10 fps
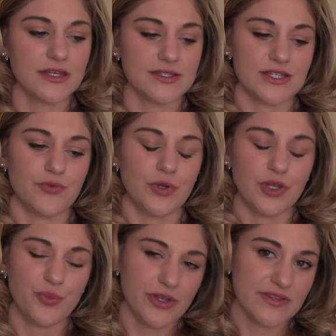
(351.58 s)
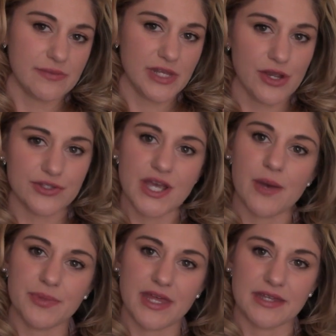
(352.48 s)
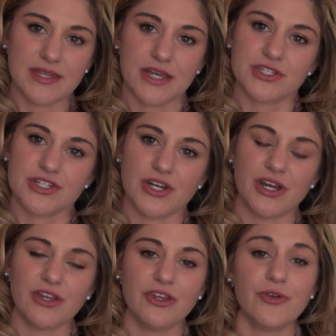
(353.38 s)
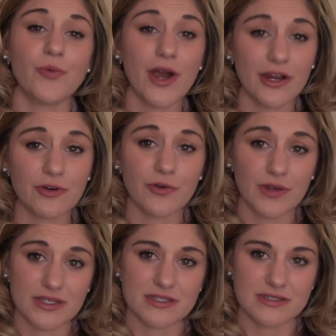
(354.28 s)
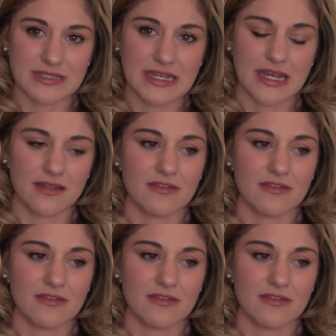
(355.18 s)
So when you put something on top of that texture, you are going to see it.